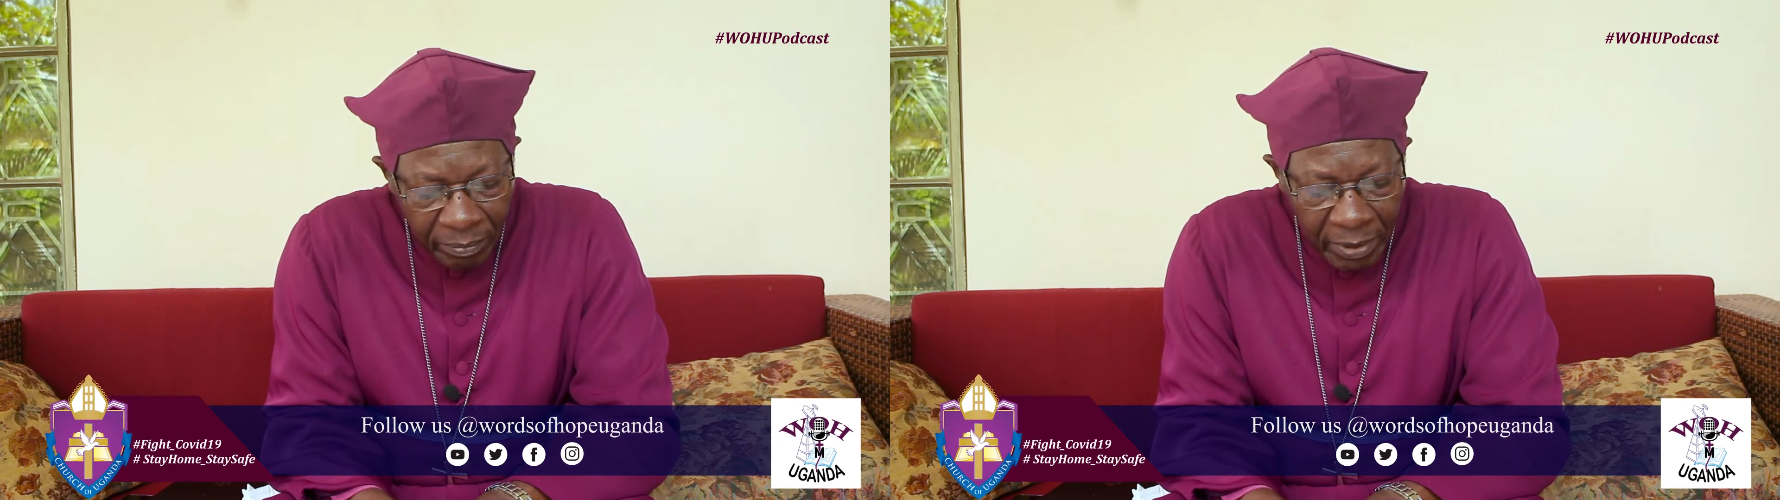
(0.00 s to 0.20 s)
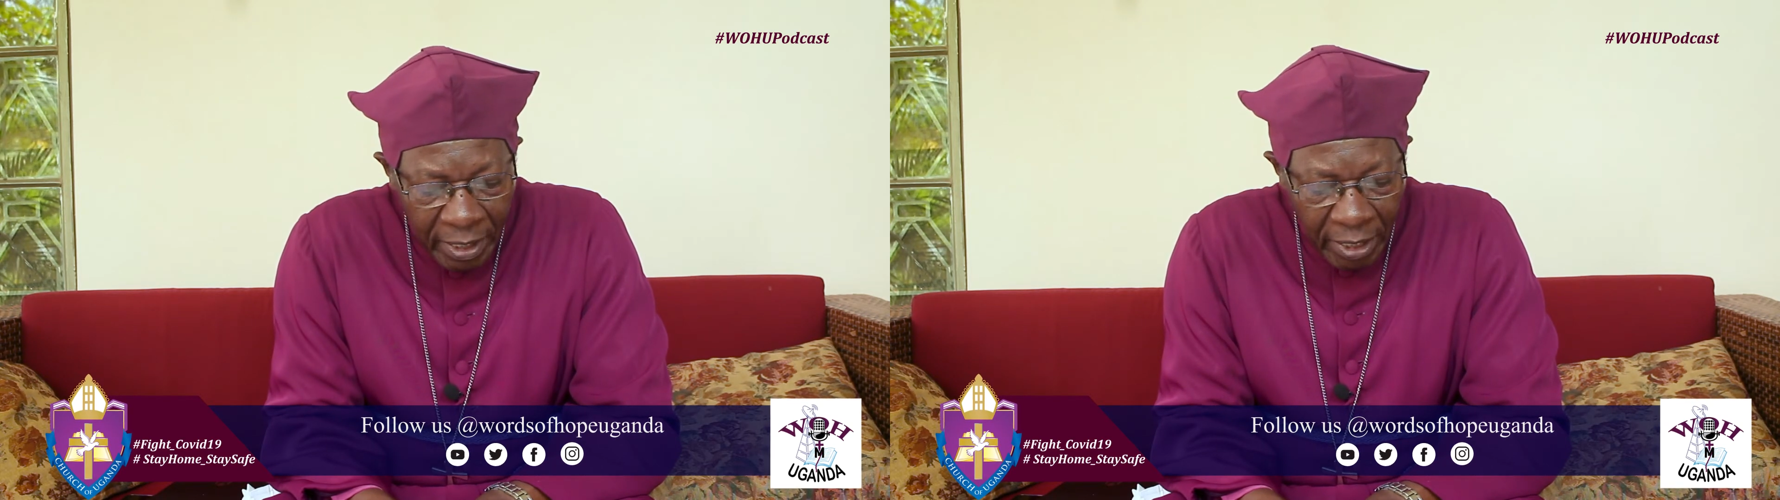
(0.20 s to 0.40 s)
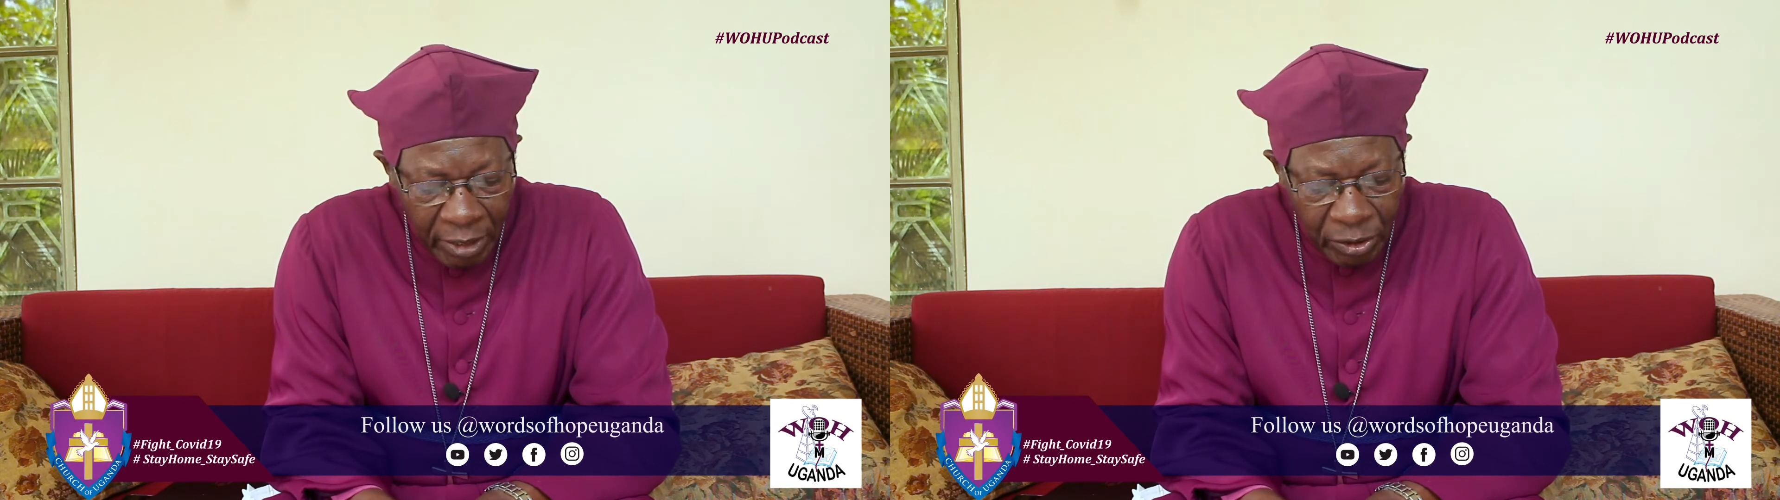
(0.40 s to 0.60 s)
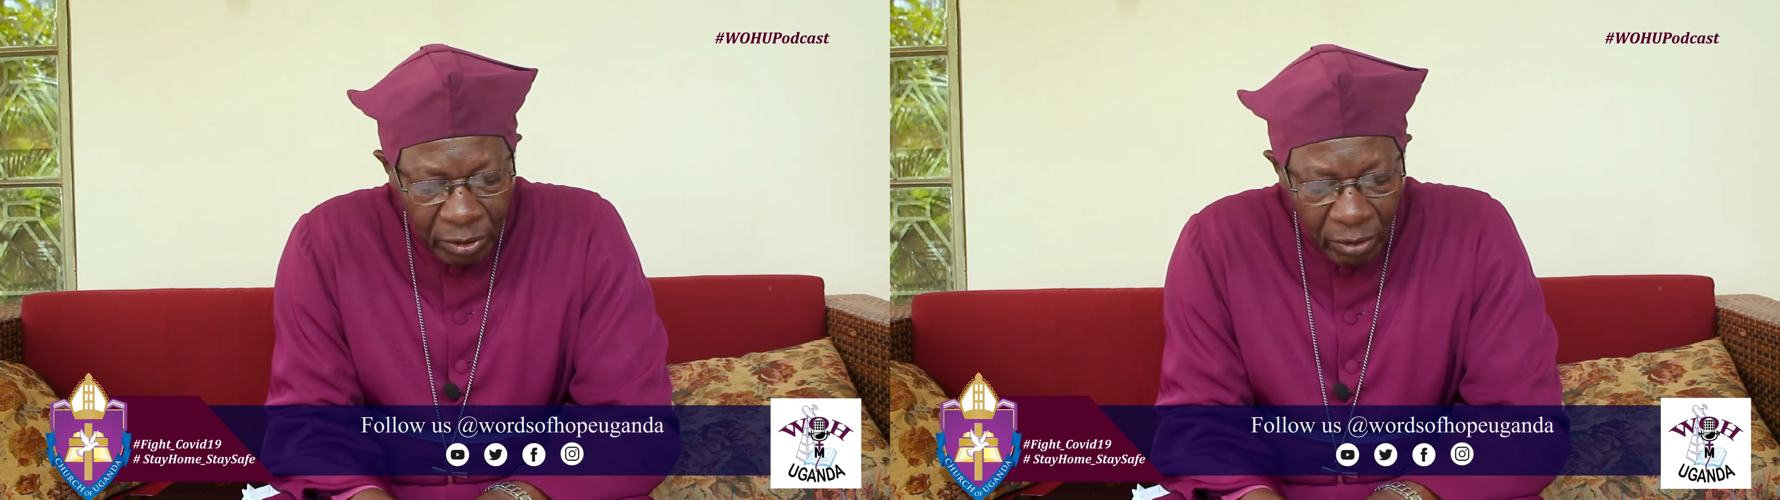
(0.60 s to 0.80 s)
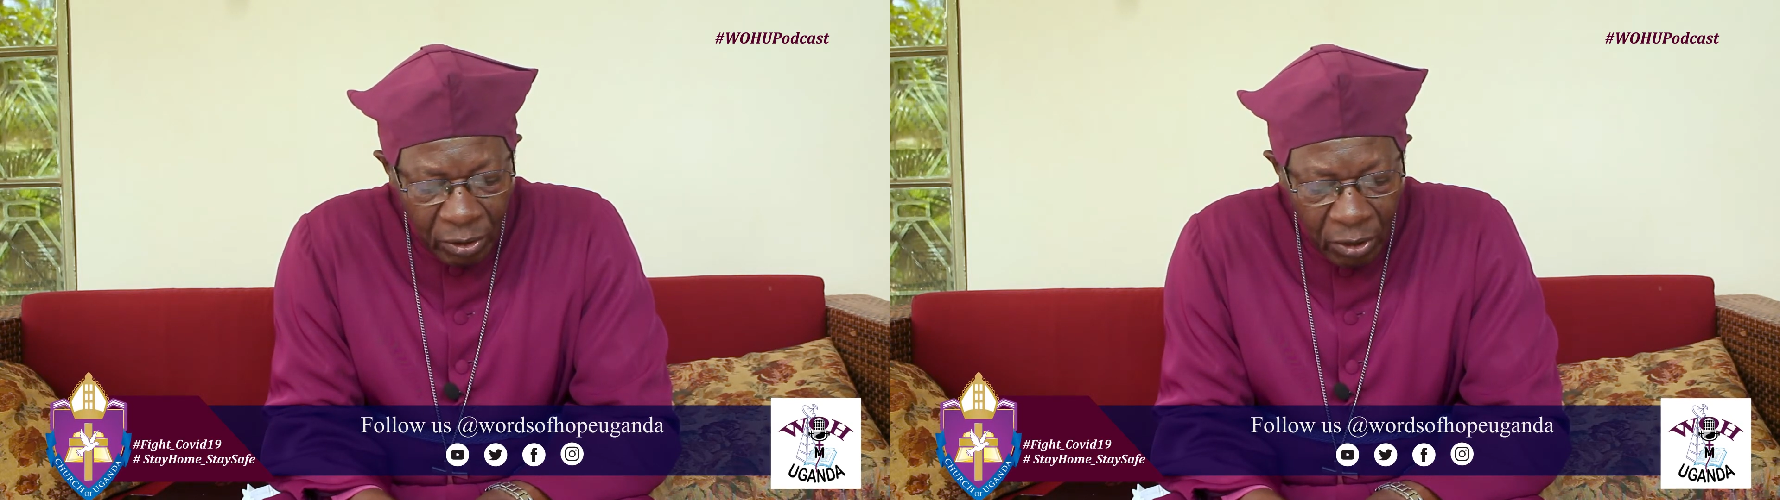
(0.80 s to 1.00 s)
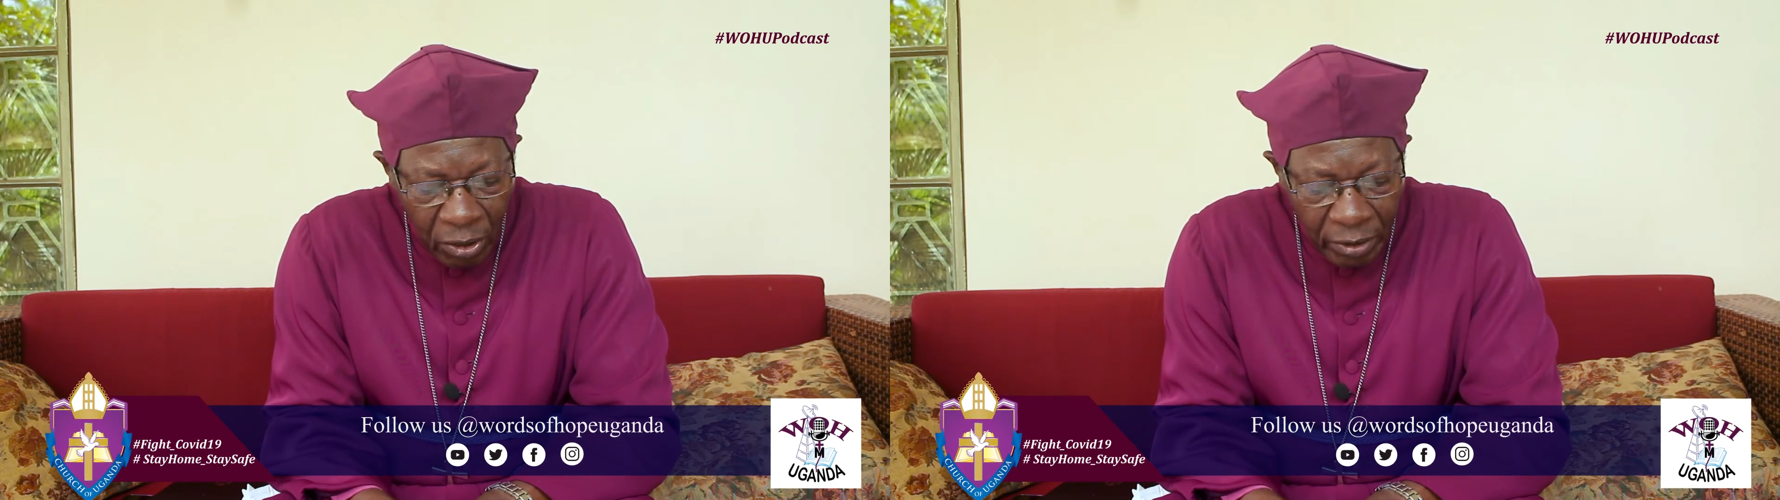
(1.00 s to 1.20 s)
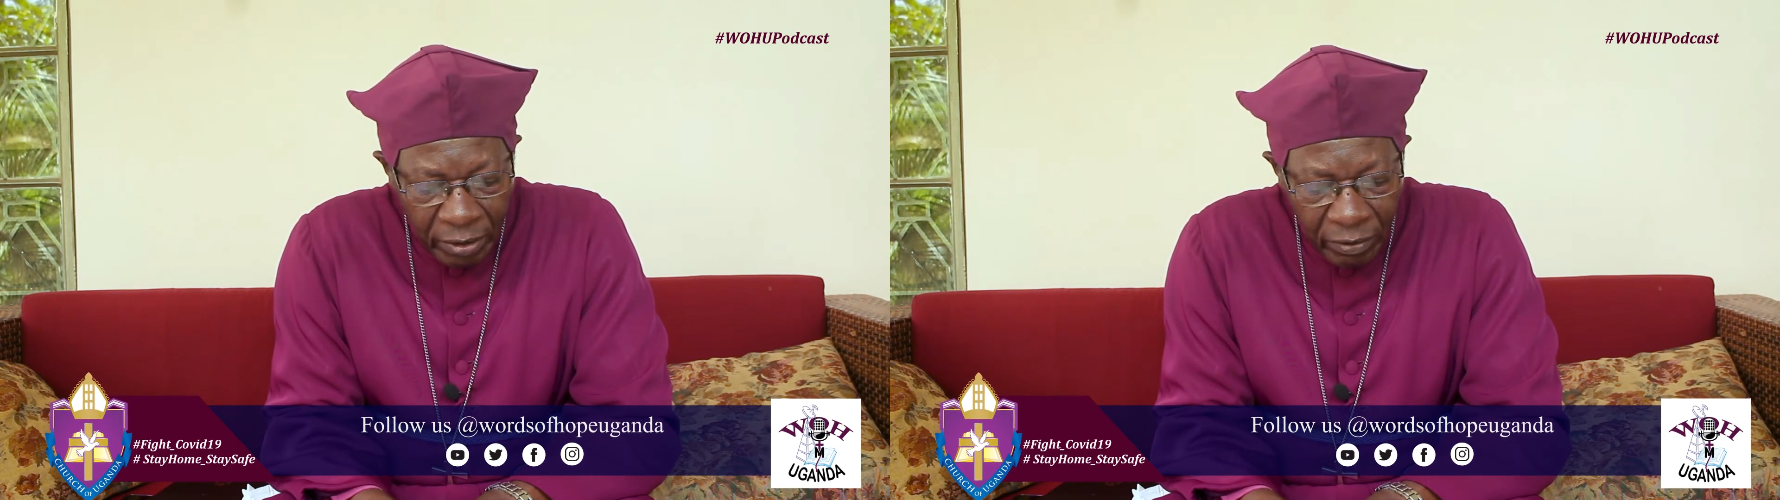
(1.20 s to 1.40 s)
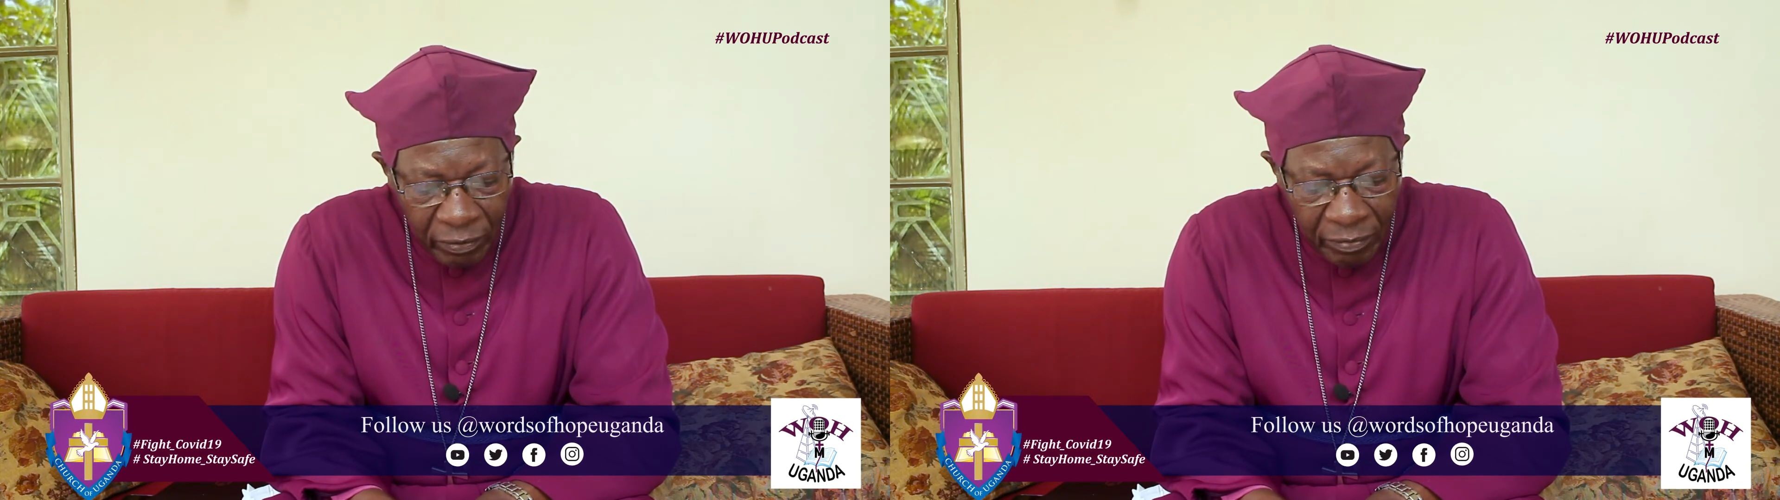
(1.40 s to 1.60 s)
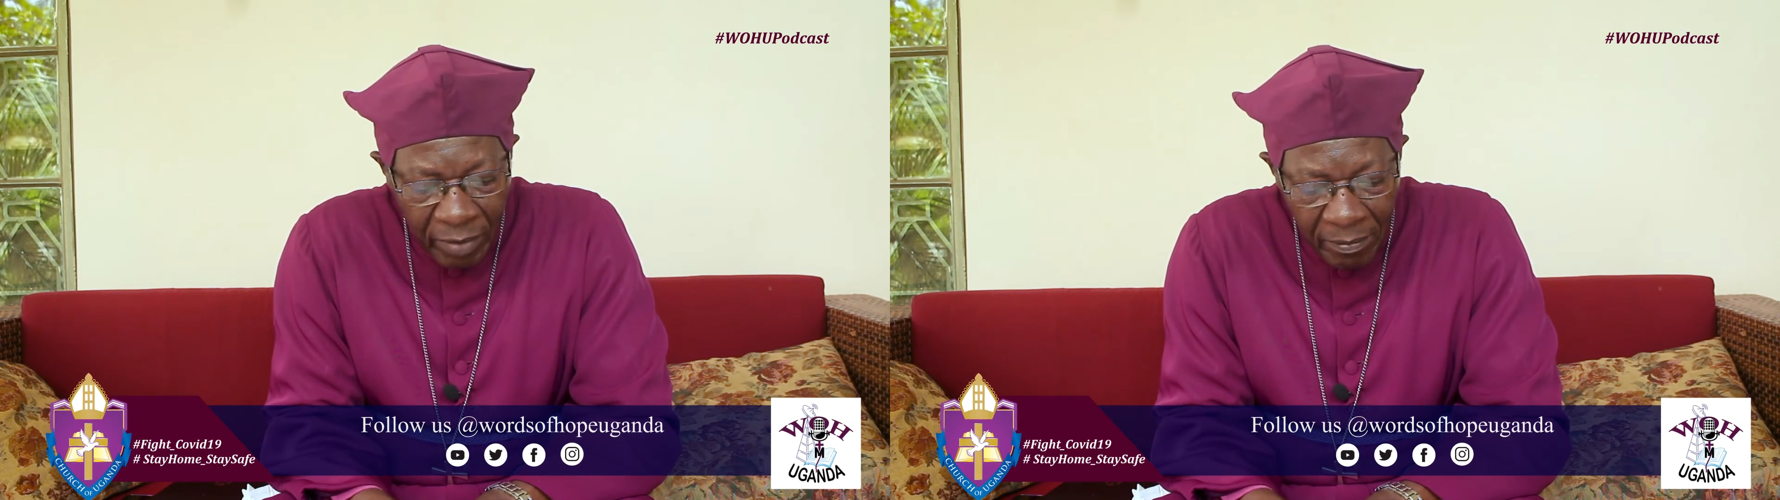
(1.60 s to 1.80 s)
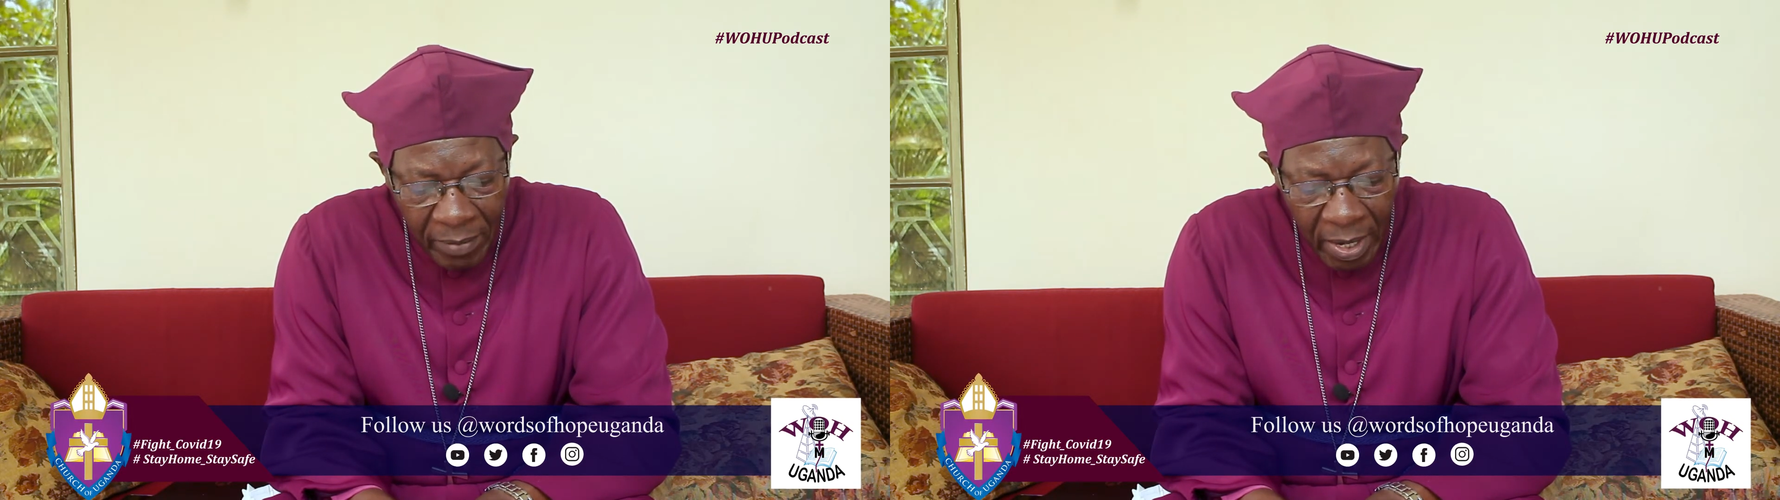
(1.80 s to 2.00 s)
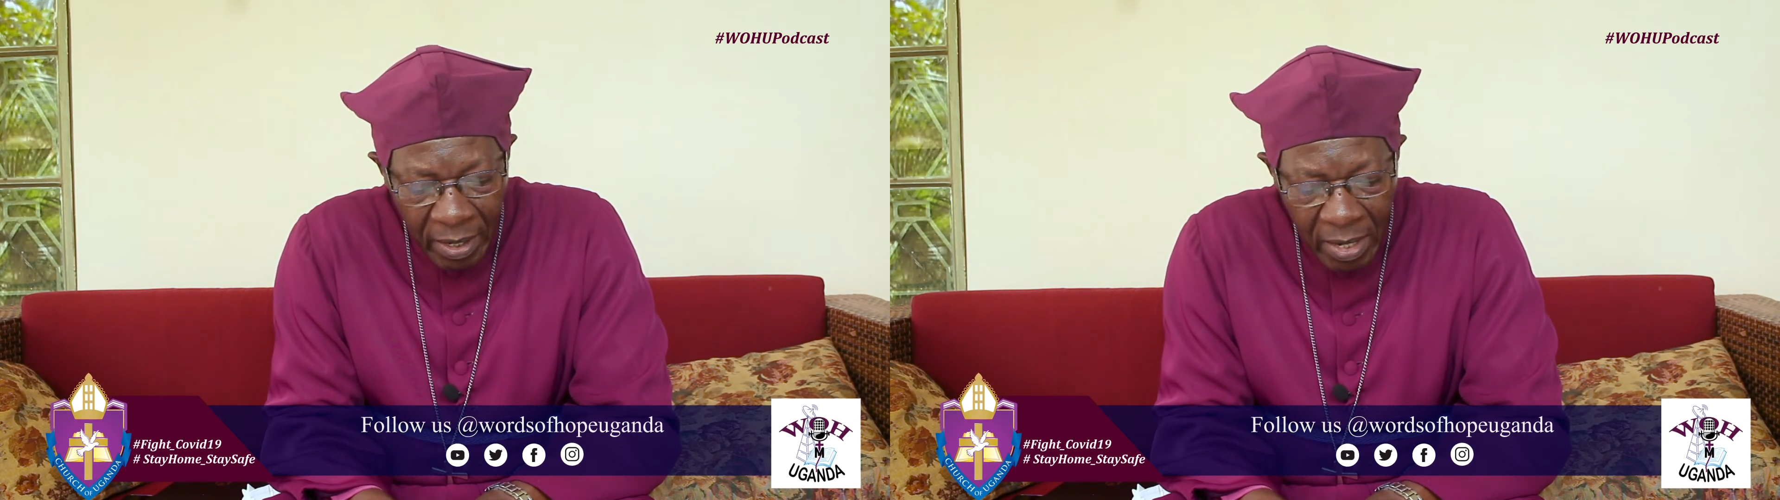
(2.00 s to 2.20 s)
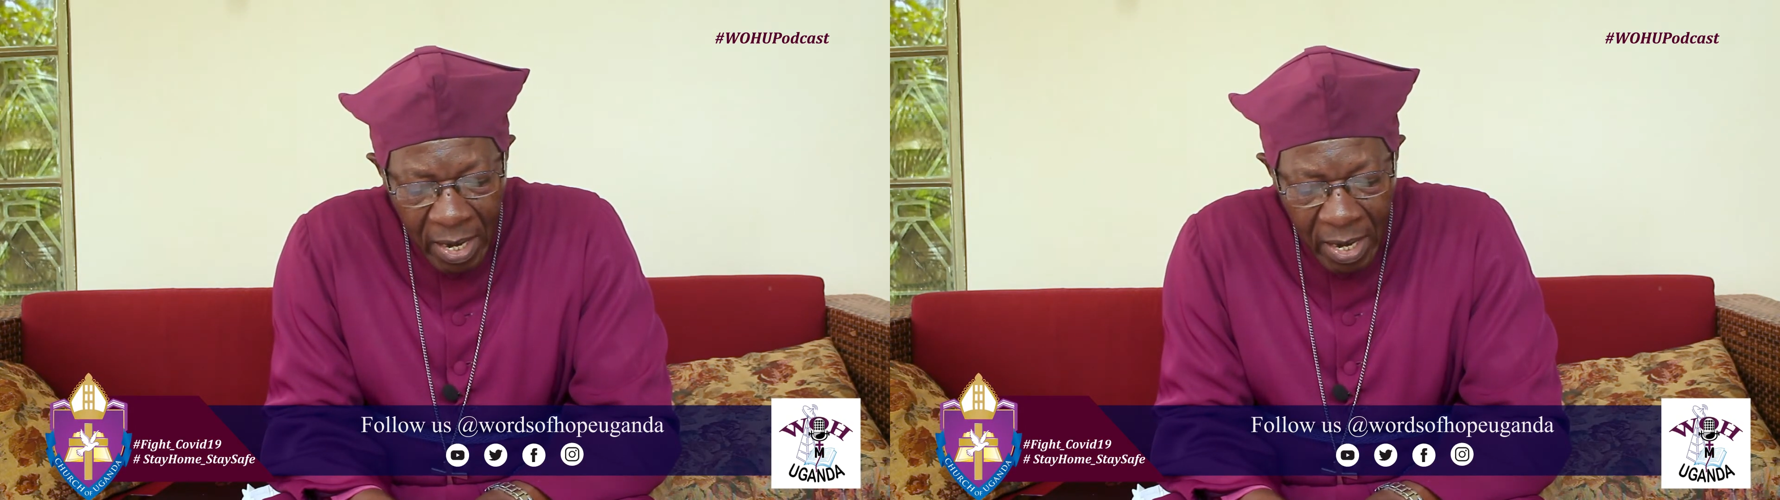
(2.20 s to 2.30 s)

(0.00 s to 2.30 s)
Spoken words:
"Please, O Lord, remember